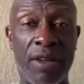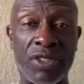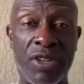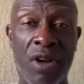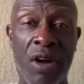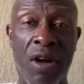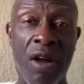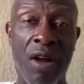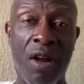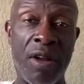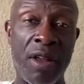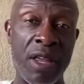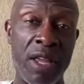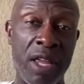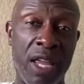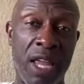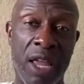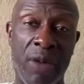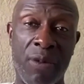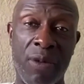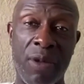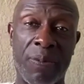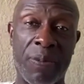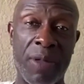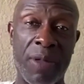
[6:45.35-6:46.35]
are,
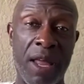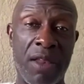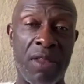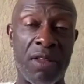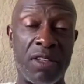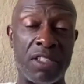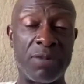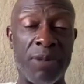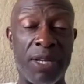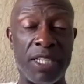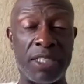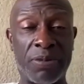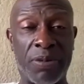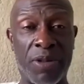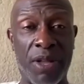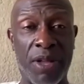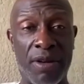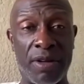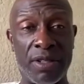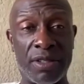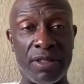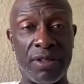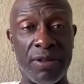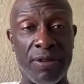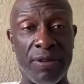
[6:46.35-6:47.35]
and we play those best
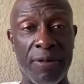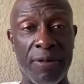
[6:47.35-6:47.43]
players.